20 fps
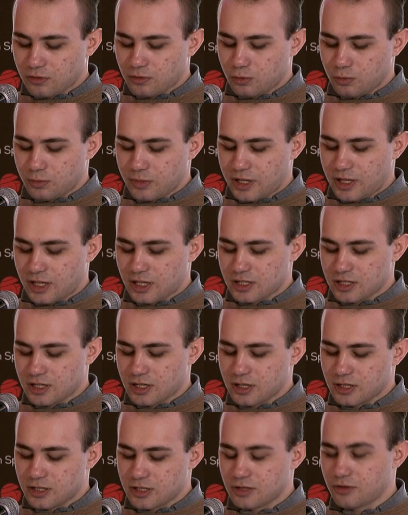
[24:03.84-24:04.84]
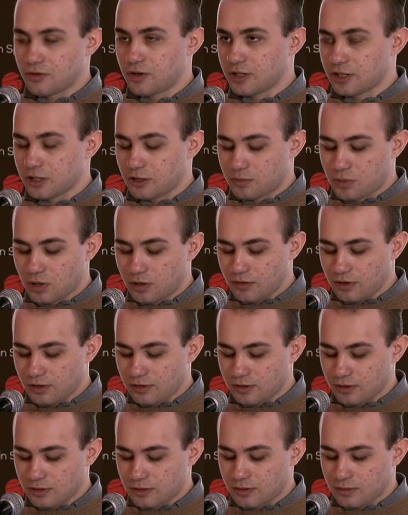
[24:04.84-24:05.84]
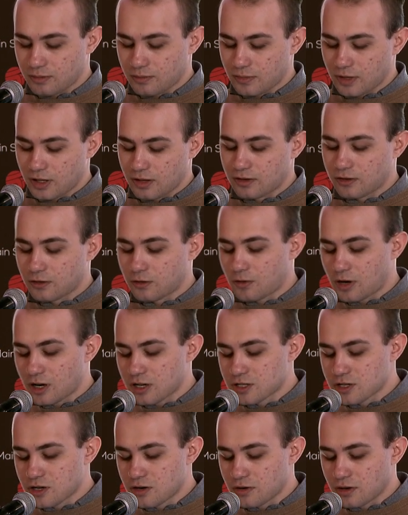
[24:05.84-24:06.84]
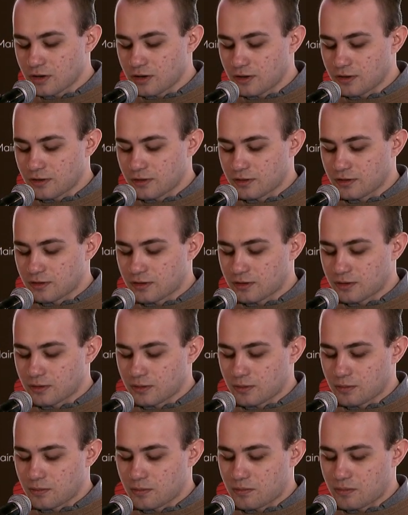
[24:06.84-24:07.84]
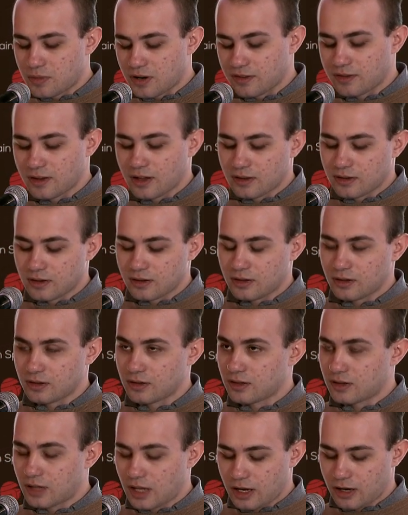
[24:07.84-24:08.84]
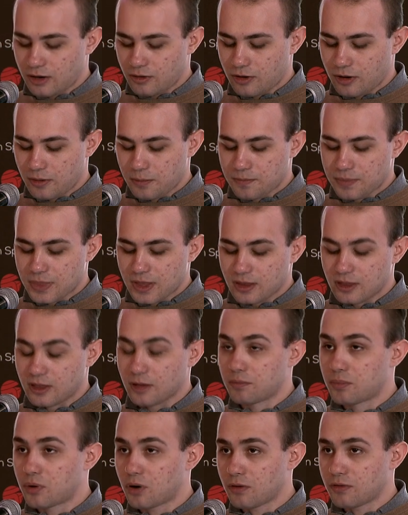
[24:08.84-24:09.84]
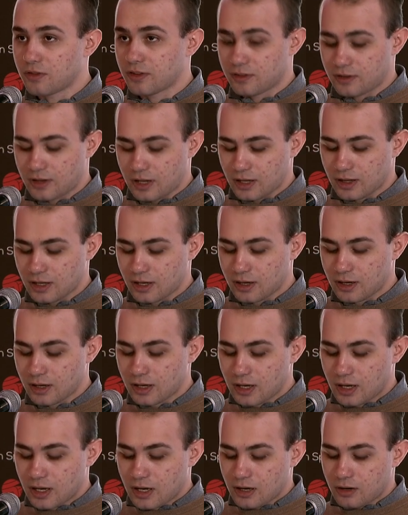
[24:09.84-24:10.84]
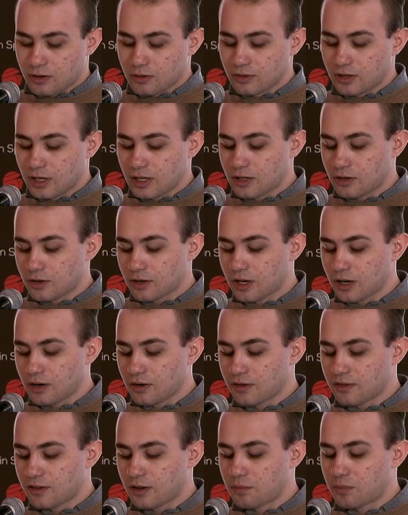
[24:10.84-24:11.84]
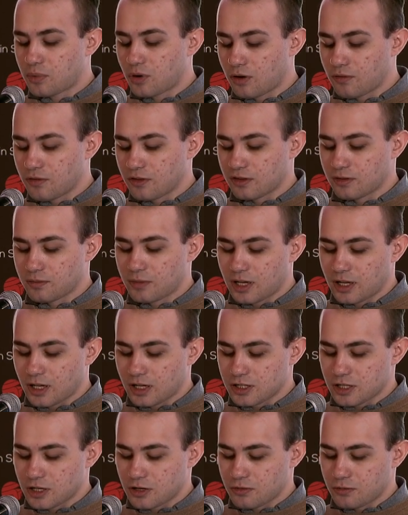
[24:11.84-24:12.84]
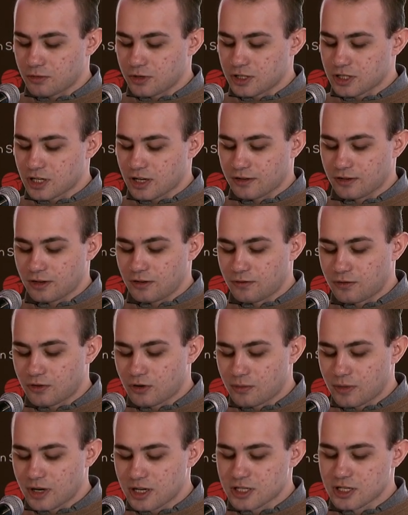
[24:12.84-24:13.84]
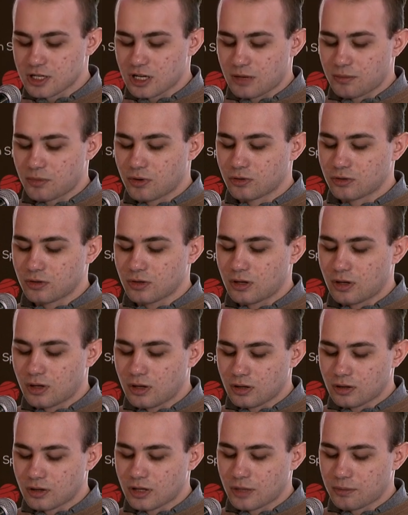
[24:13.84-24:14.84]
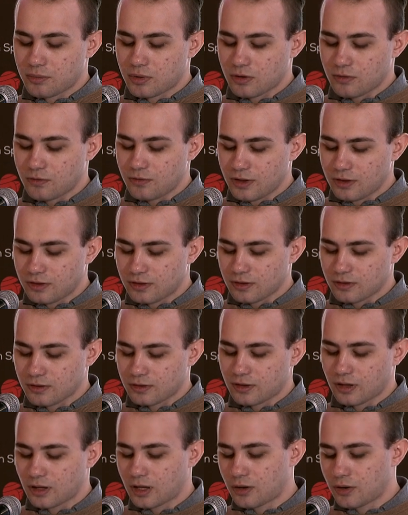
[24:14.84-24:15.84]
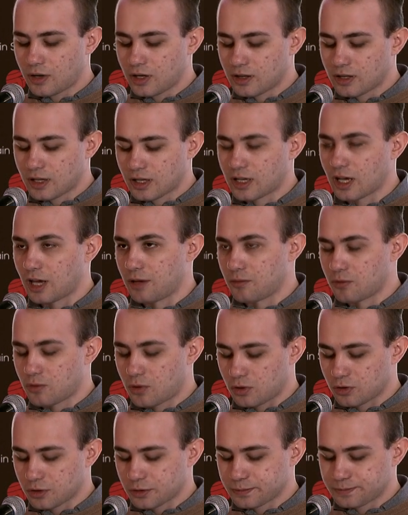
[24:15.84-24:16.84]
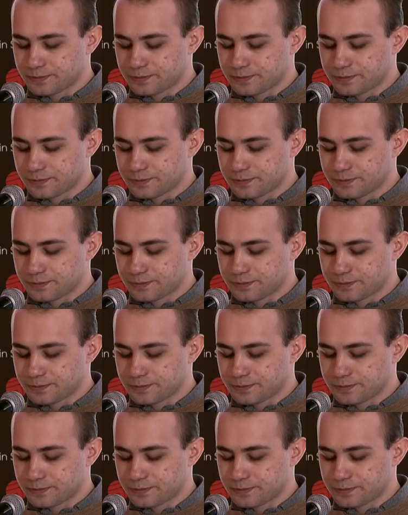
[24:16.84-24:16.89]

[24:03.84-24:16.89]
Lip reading: to manage the generated provinces. Its structure is presented in the diagram. The province data container here is the province manager, which has information about all the provinces that are in the game world.